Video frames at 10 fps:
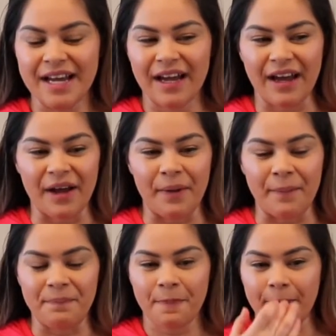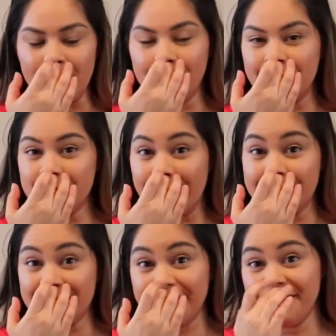And I'm going to try to
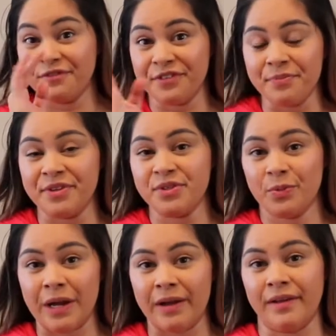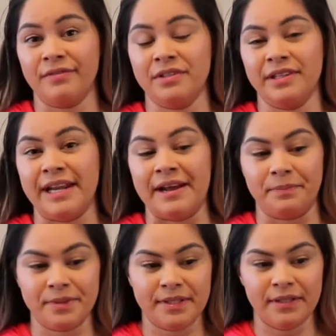see if I can film this while Everly
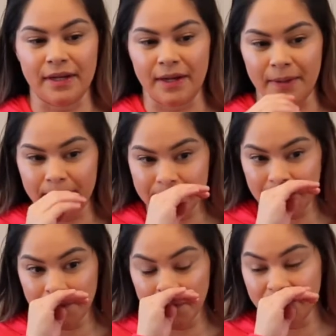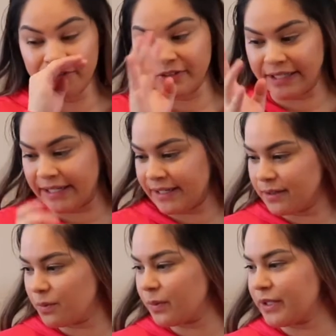naps. So hopefully
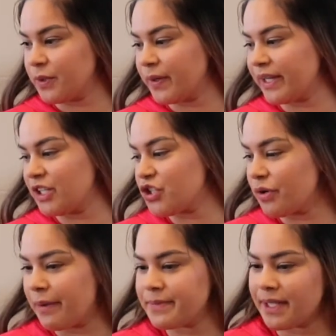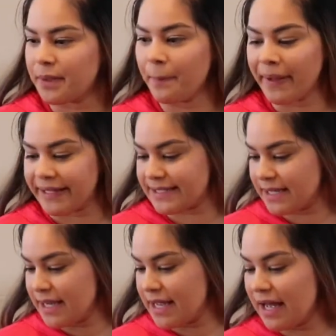we don't get interrupted. But
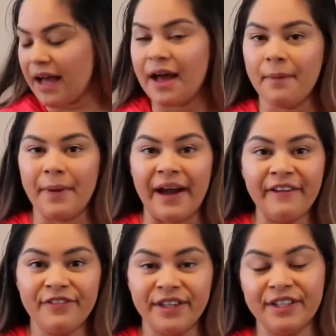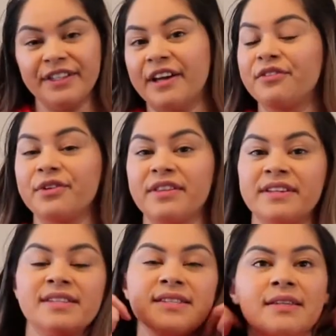I figured that for
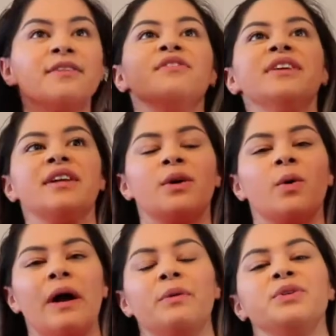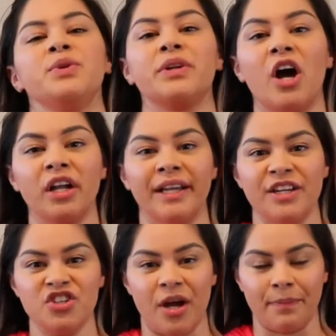this video, I will do an online
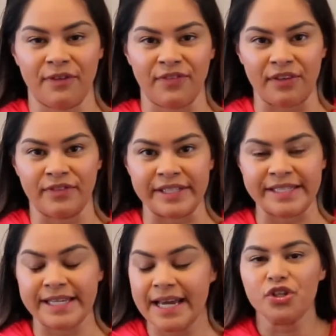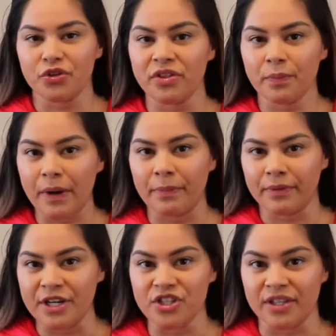shopping favorites during the
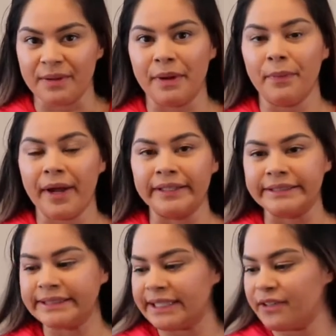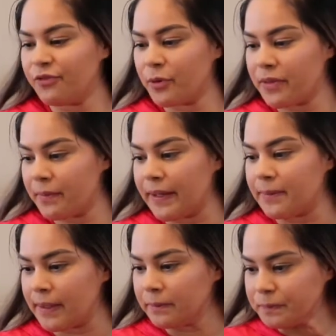preparation in my pregnancy for the
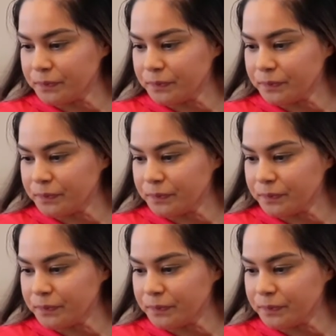baby.